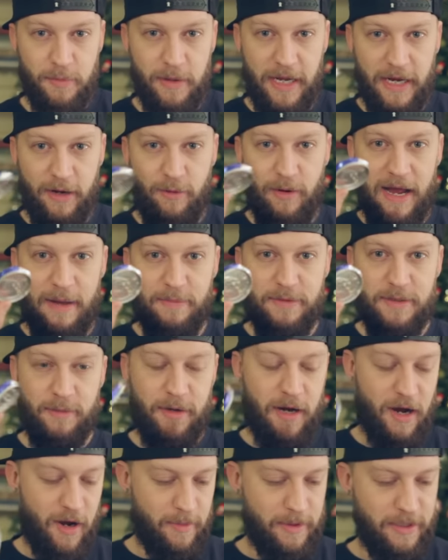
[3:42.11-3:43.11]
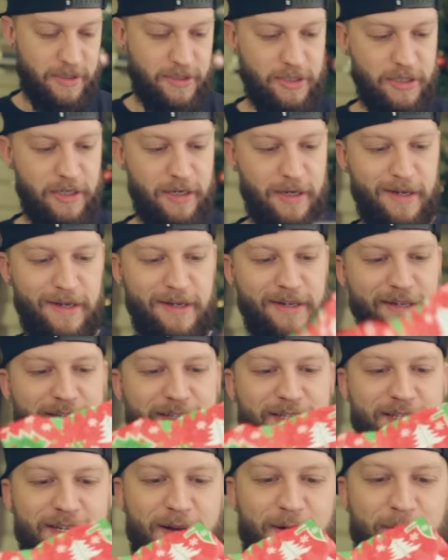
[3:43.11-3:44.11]
but I grabbed some garbage,
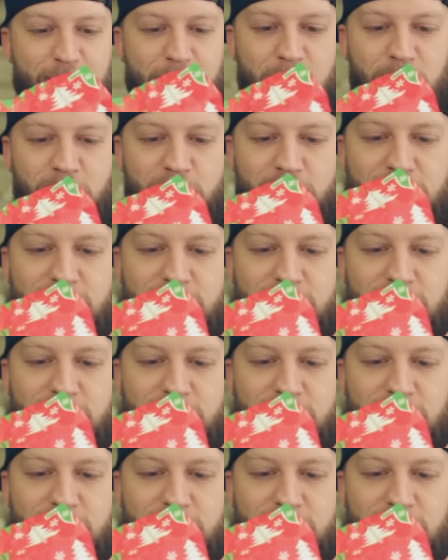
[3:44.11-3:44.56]
some